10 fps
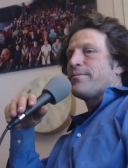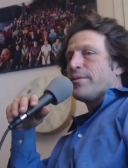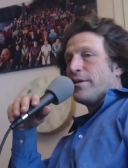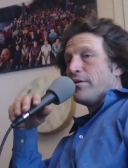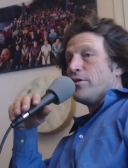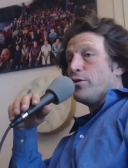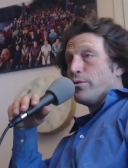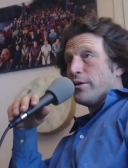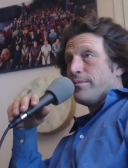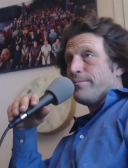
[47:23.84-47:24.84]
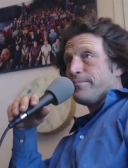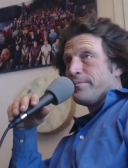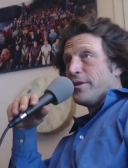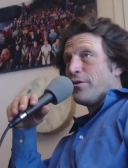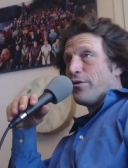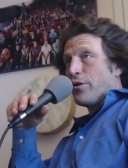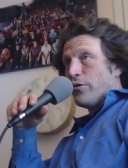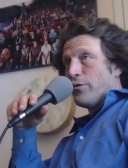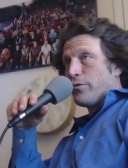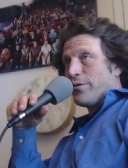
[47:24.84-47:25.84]
in the new one, in
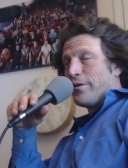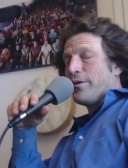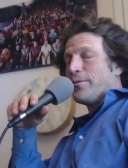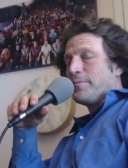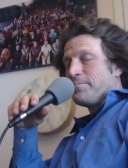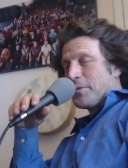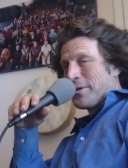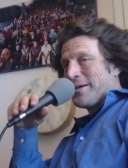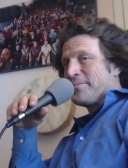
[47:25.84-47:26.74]
the new one. Okay,